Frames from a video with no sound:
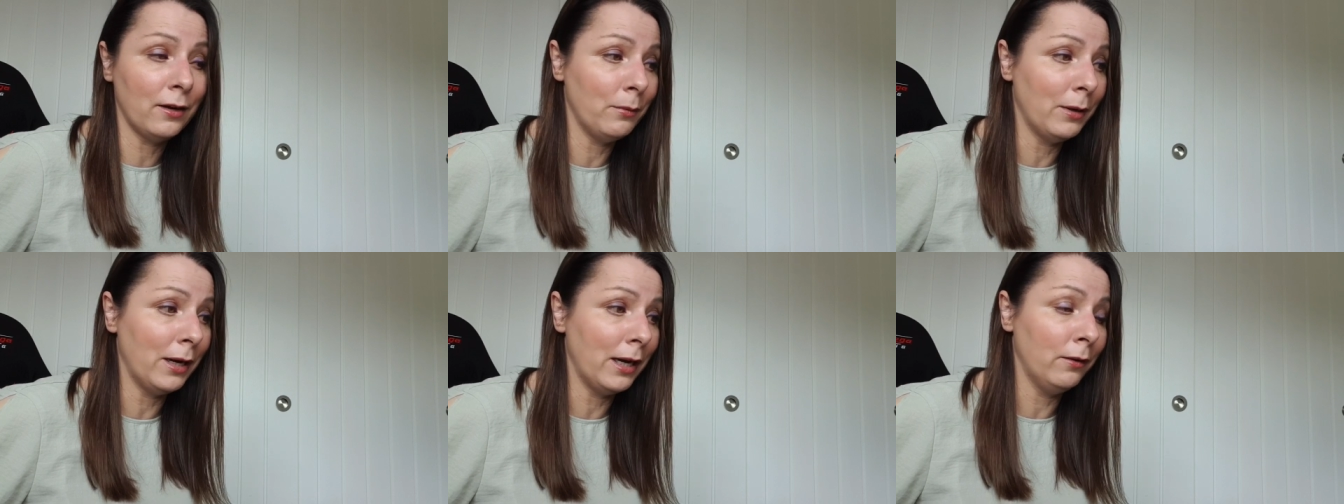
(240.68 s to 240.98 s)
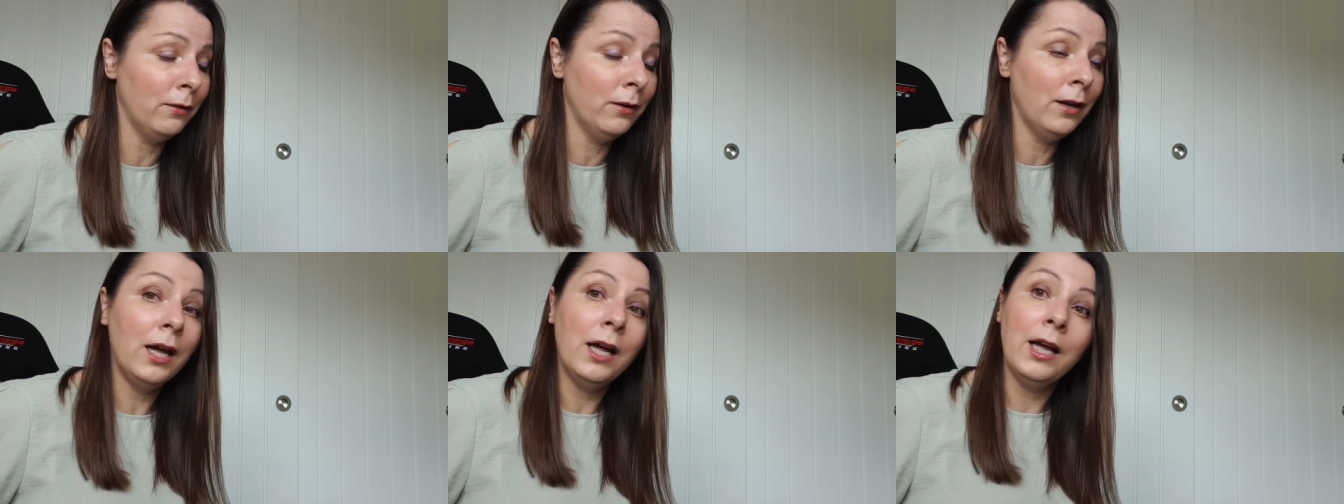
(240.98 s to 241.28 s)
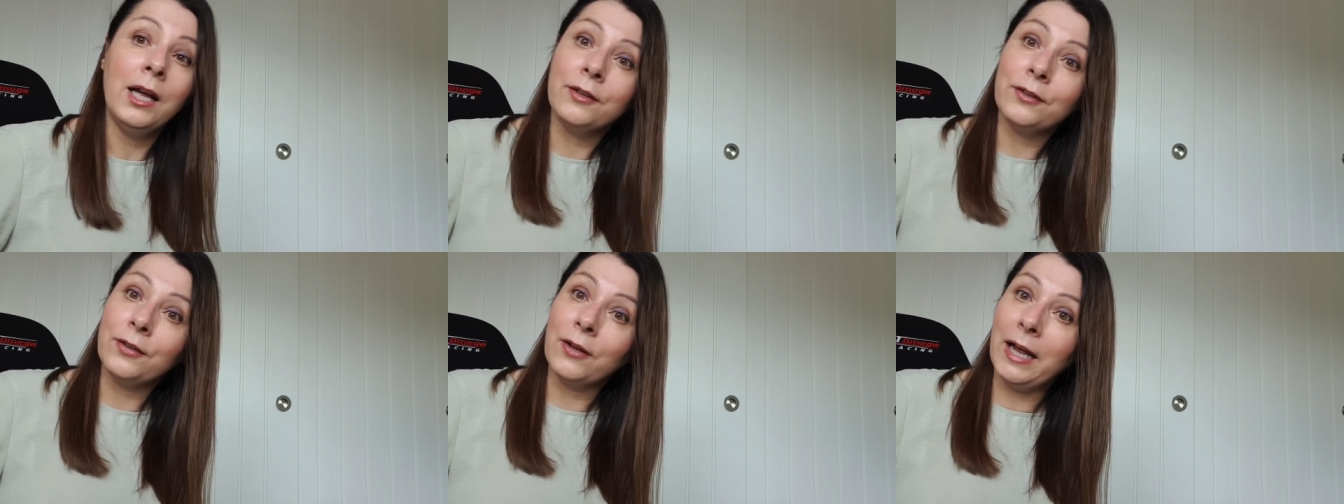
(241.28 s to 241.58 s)
go well.
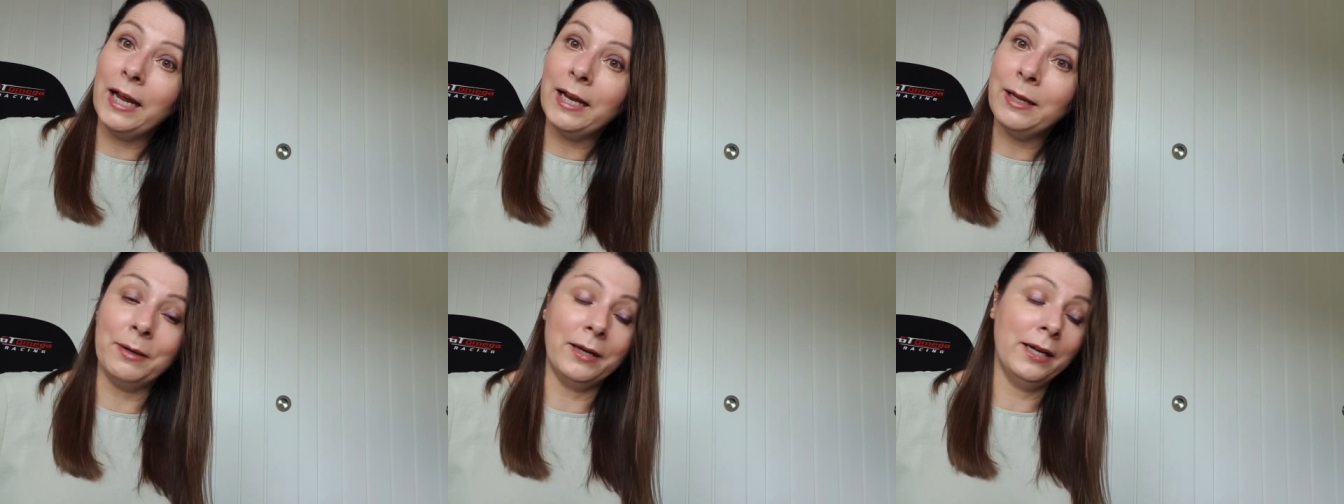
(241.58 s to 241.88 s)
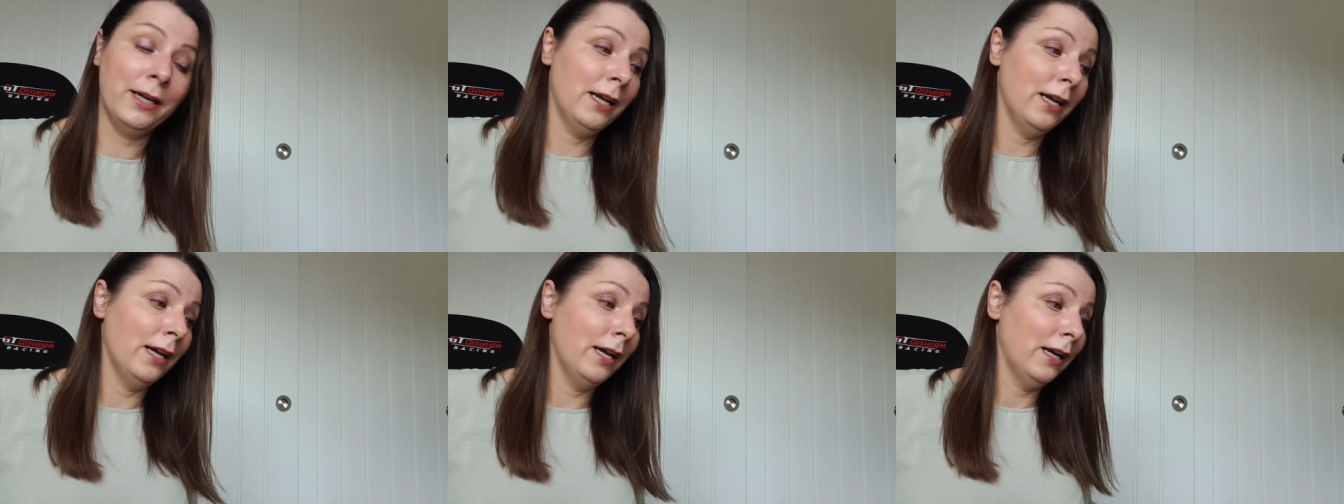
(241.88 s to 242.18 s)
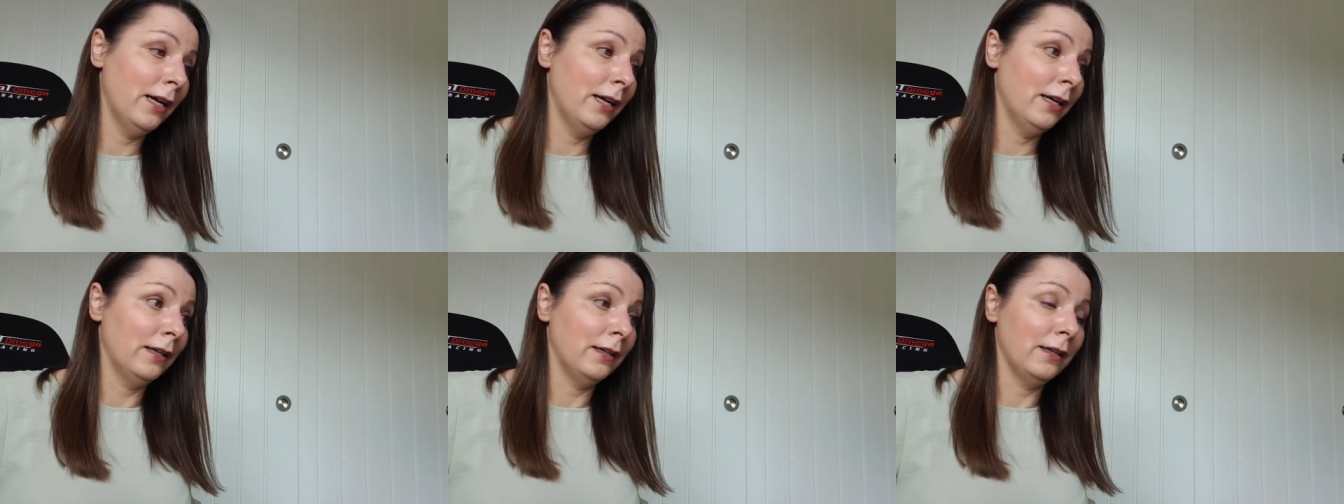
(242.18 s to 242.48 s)
So anyway,
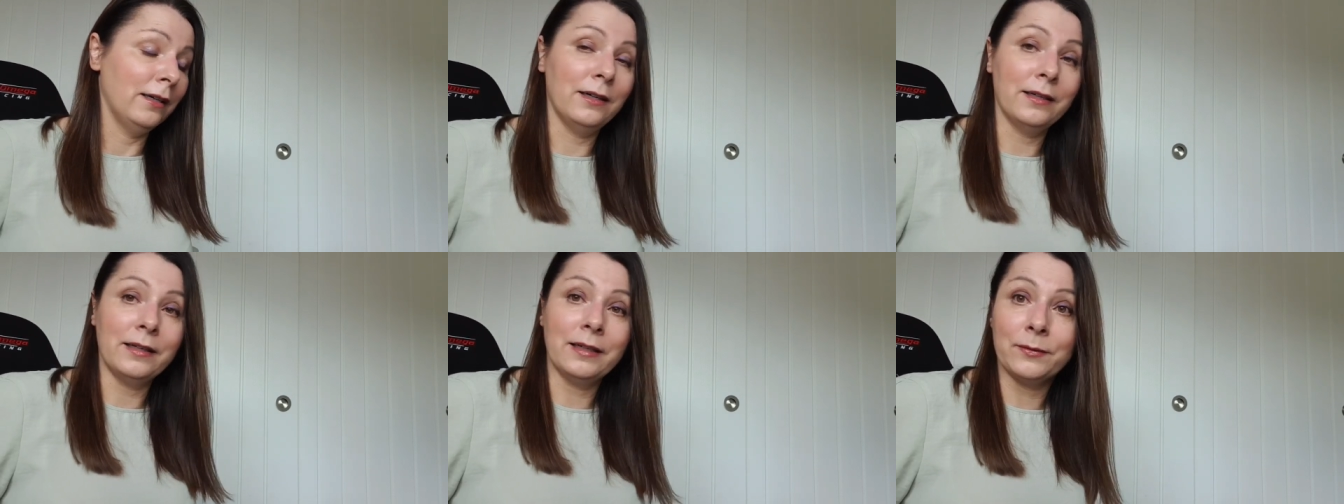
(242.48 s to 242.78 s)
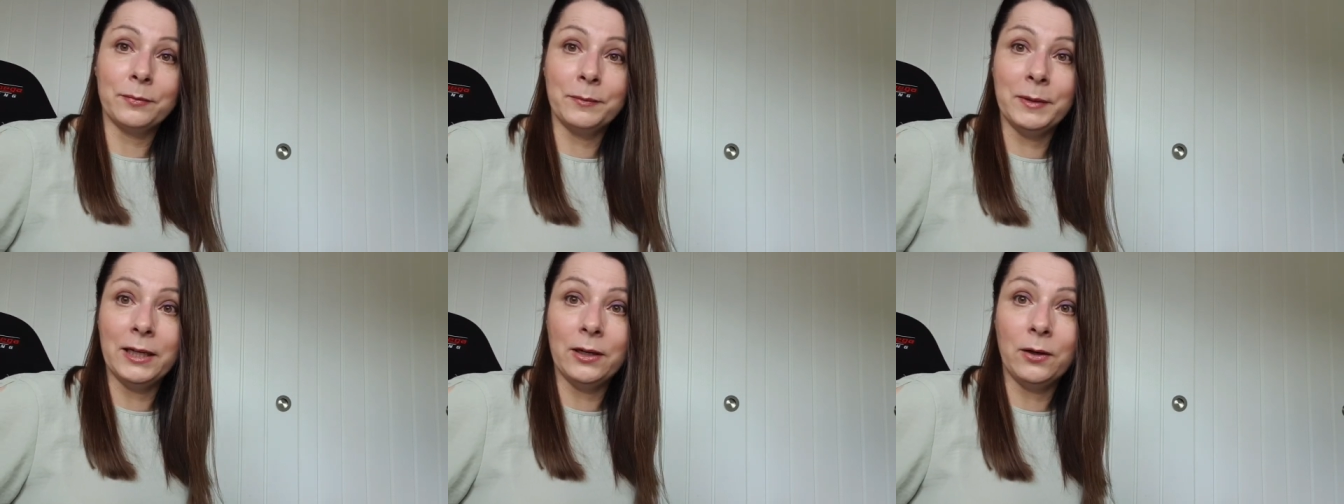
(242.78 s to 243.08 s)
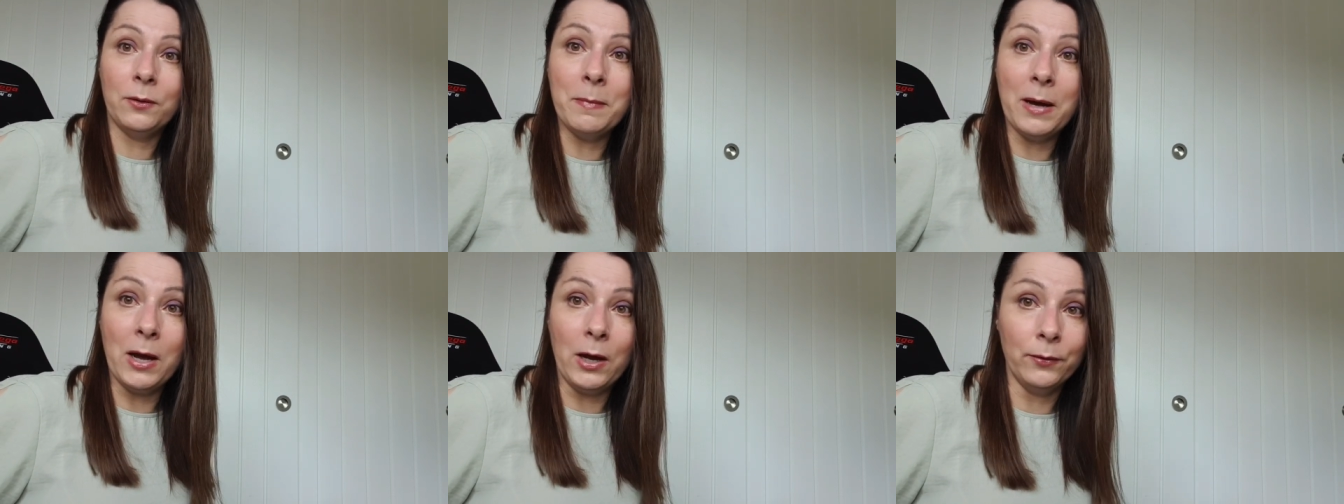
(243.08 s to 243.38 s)
that's my
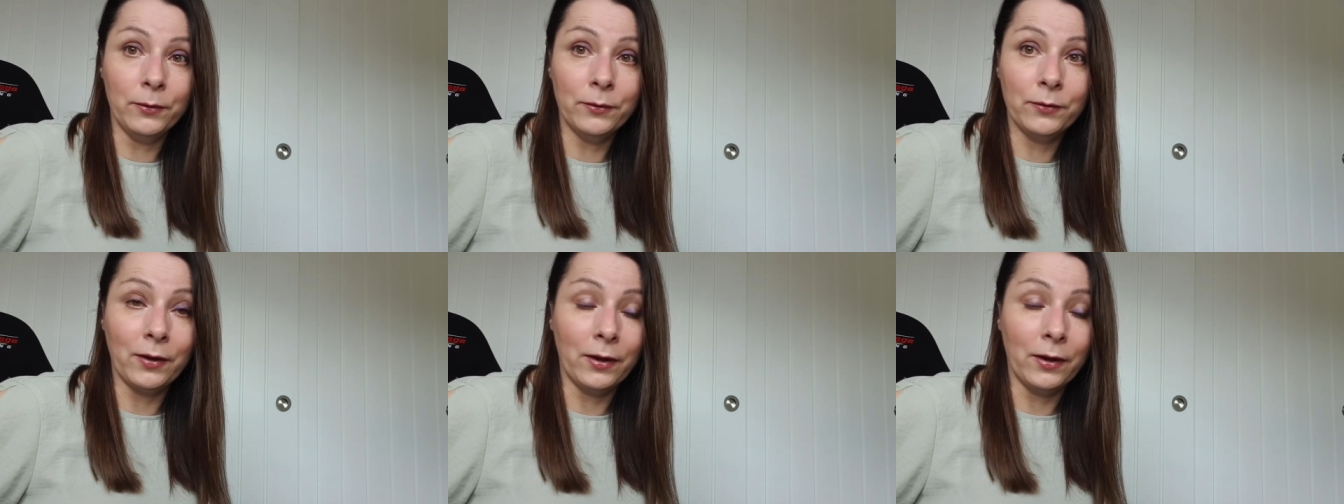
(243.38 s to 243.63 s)
little moan.